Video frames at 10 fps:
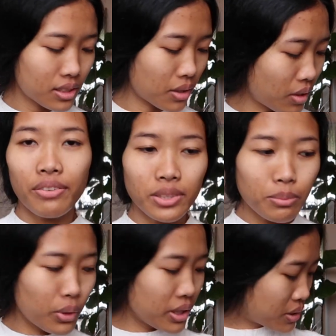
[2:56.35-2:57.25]
So after
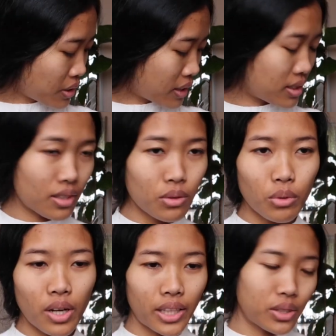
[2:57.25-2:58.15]
moisturizing,
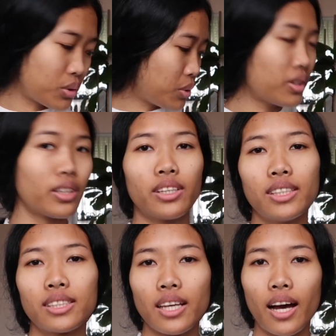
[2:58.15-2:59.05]
what I do
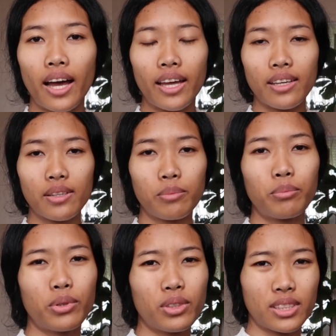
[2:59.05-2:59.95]
is I
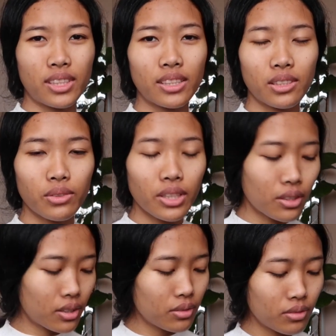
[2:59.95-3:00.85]
put sunscreen
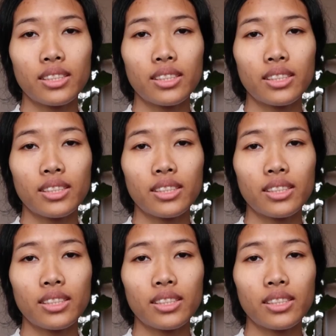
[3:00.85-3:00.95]
on.